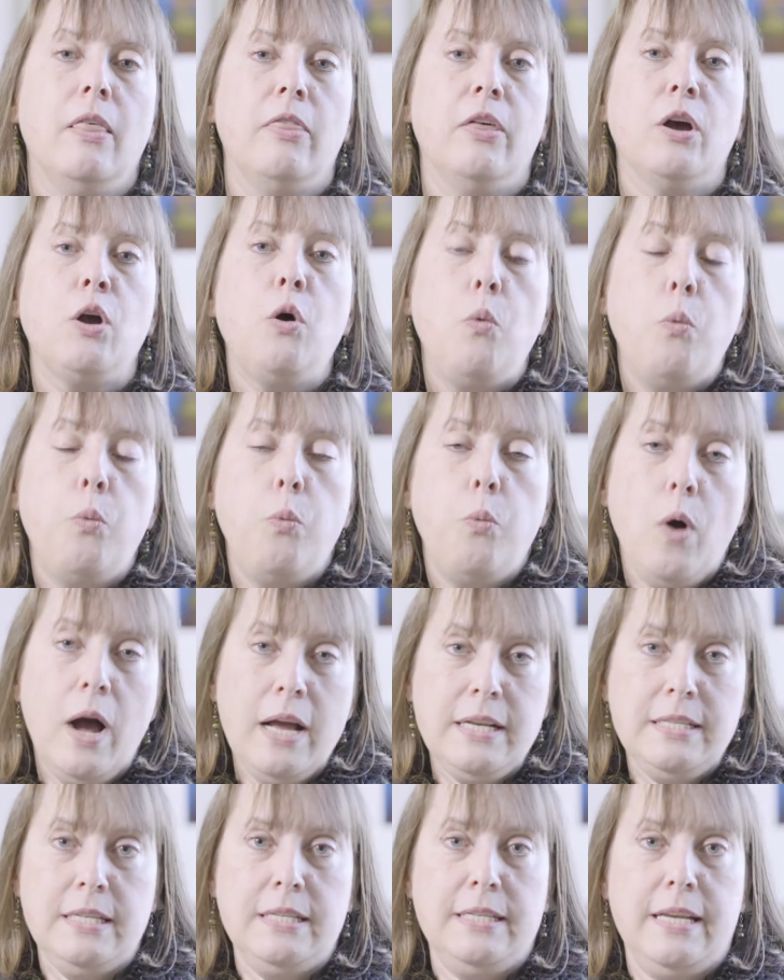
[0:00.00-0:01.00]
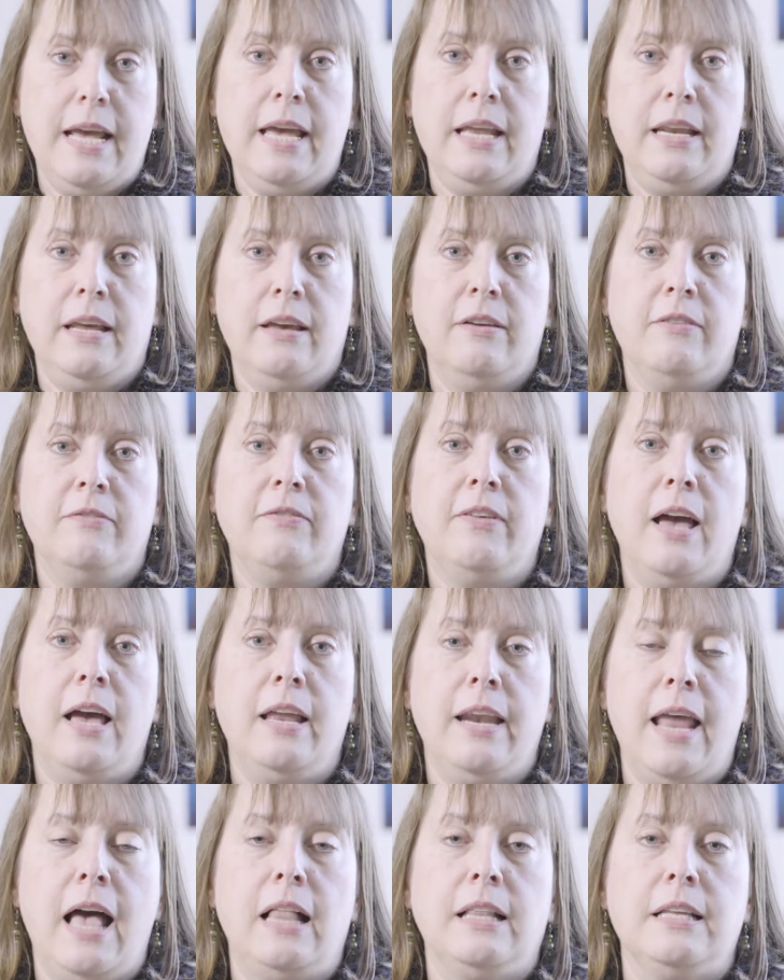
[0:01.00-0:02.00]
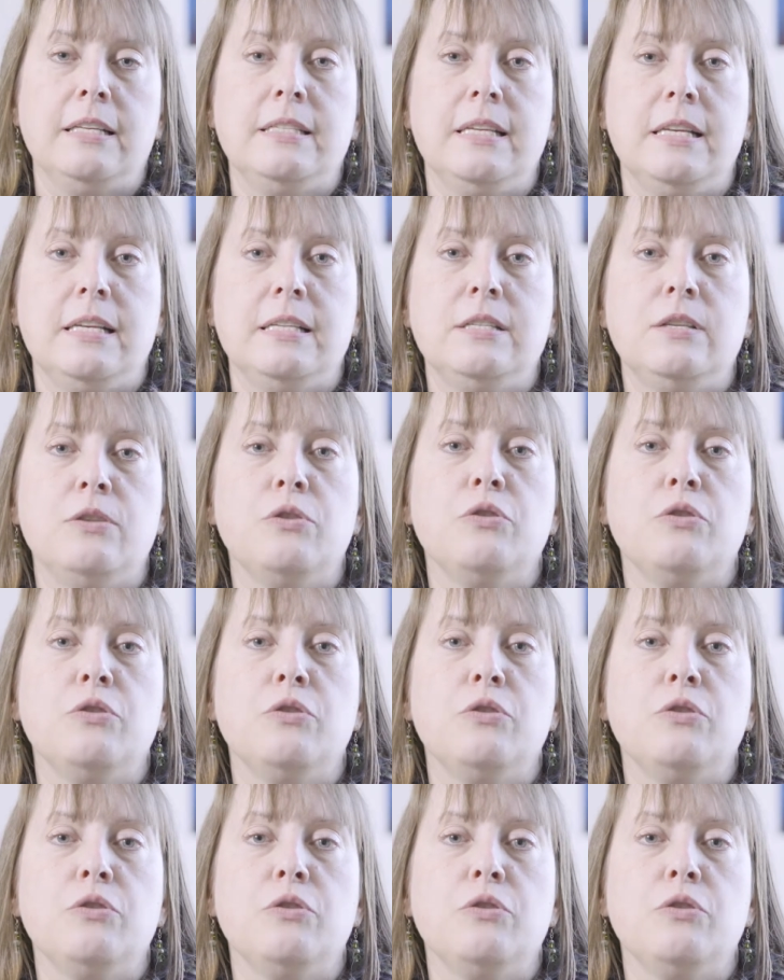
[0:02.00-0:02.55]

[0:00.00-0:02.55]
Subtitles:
The quantitative analysis,